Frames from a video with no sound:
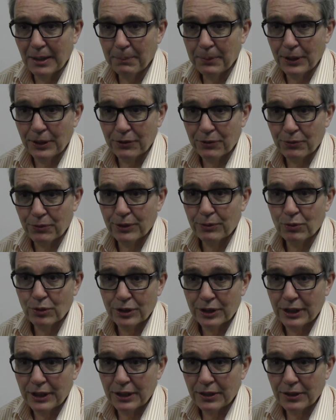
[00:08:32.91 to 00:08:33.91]
P3,
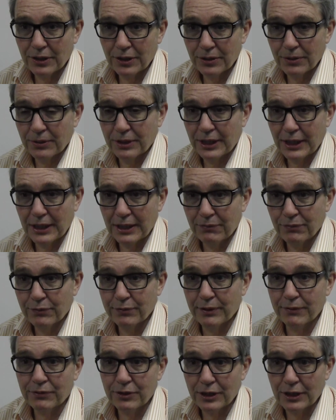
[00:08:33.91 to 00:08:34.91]
working in the UK
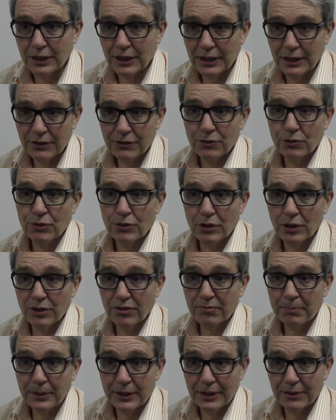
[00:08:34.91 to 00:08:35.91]
for 15 years. There was a
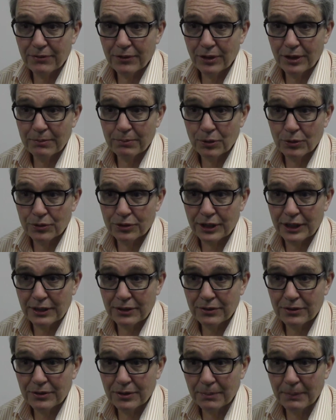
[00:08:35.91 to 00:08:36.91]
lot of PFI
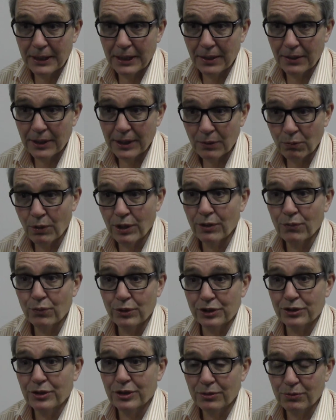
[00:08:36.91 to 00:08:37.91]
projects about there, one
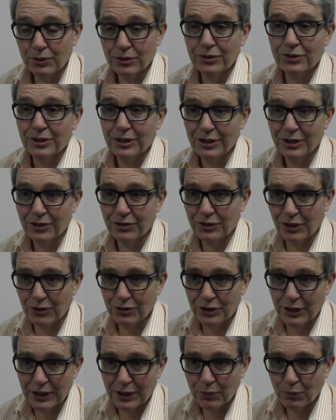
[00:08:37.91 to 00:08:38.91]
of which I was
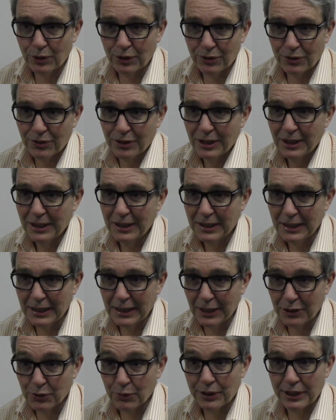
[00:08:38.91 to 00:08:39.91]
associated with
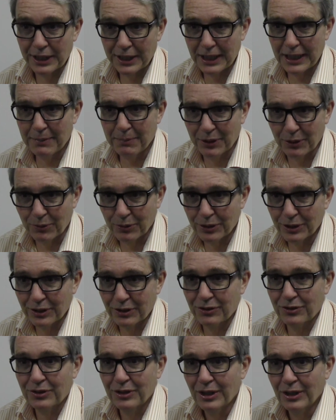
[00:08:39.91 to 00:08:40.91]
doing the enabling
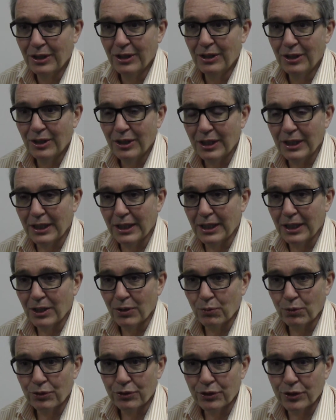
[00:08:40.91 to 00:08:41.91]
works,
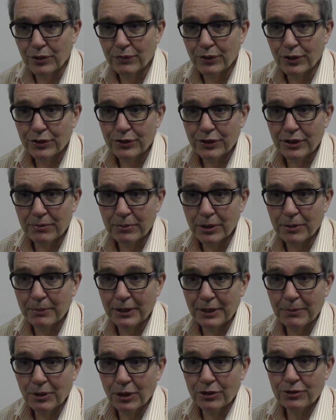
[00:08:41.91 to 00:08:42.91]
was the University of
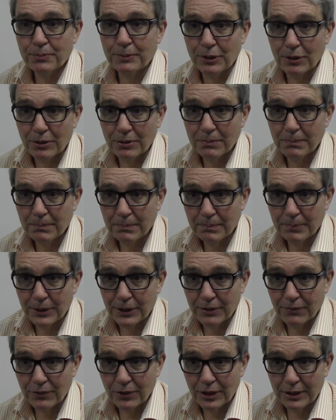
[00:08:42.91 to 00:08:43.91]
Birmingham Hospital
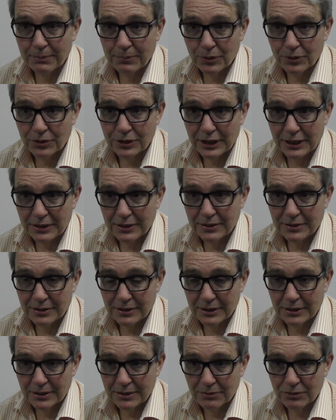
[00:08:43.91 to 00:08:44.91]
PFI
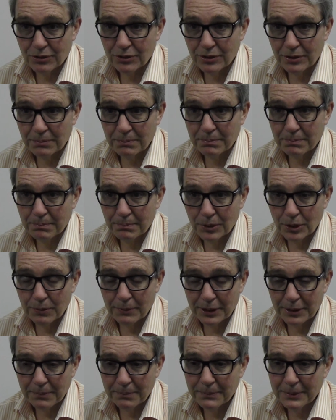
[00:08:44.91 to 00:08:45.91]
project, which is in
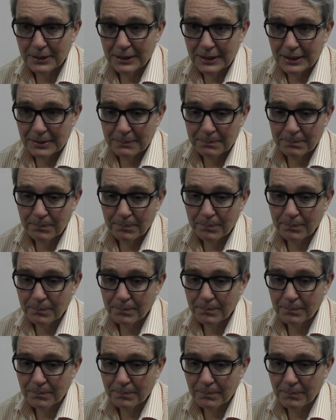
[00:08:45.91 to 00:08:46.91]
Birmingham,
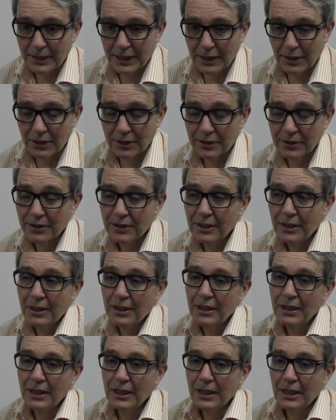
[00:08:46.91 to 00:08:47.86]
England.